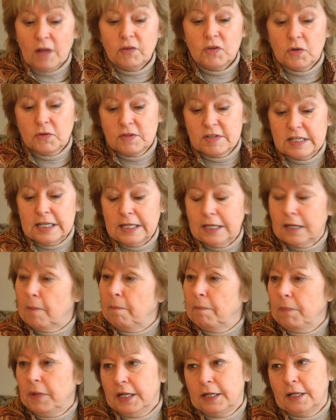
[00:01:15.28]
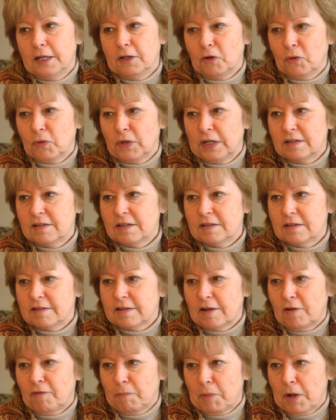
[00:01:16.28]
also seeing a big increase in
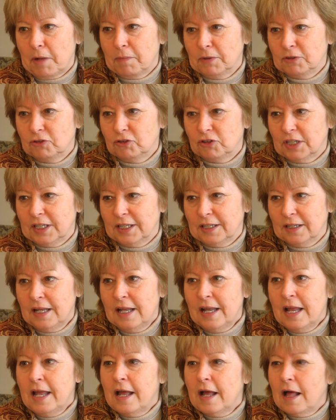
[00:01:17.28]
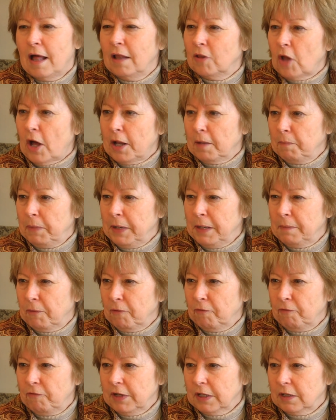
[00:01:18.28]
self publishing. Mm-hmm. A lot of
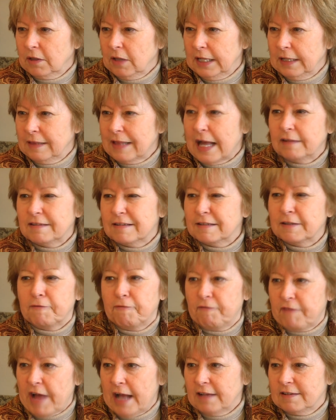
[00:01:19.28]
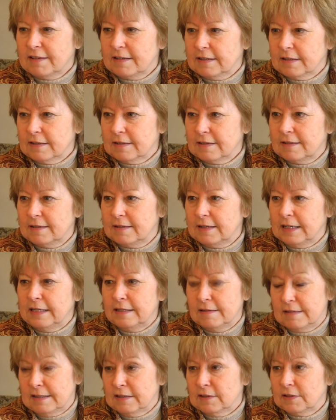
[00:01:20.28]
people feel like that's the fastest,
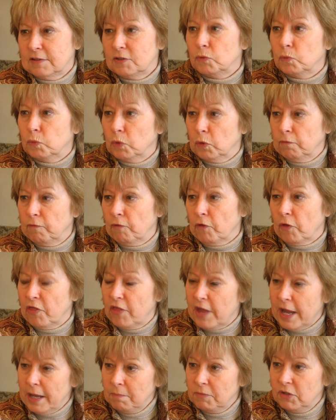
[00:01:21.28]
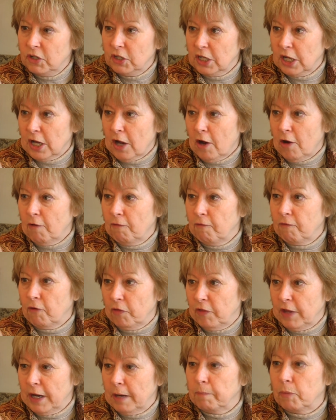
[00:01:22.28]
easiest route for them to go for
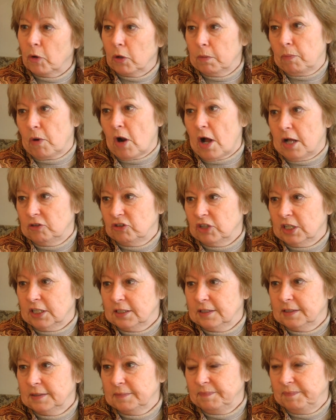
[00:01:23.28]
right. their book project.